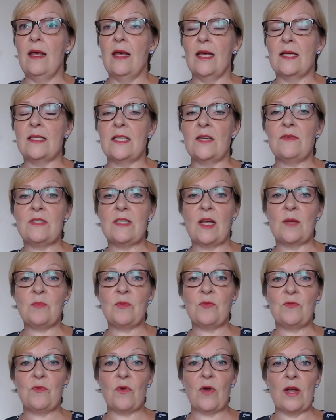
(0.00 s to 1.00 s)
as I've said
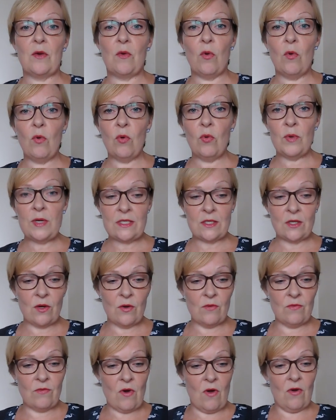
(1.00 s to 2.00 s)
before, I always go
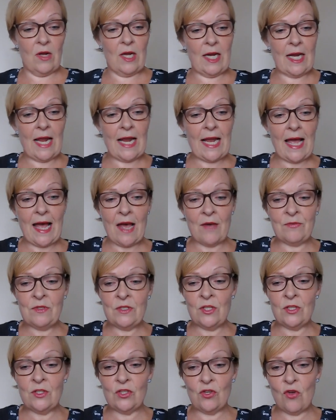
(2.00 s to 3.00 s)
wrong, and I
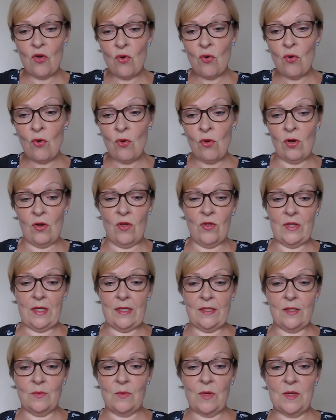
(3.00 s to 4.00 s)
haven't at all on
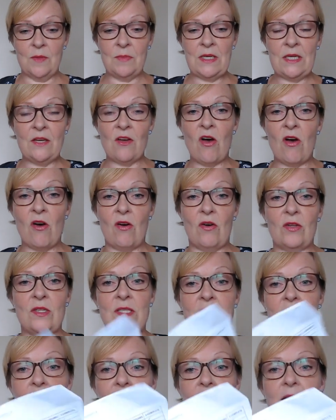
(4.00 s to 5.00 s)
this one, because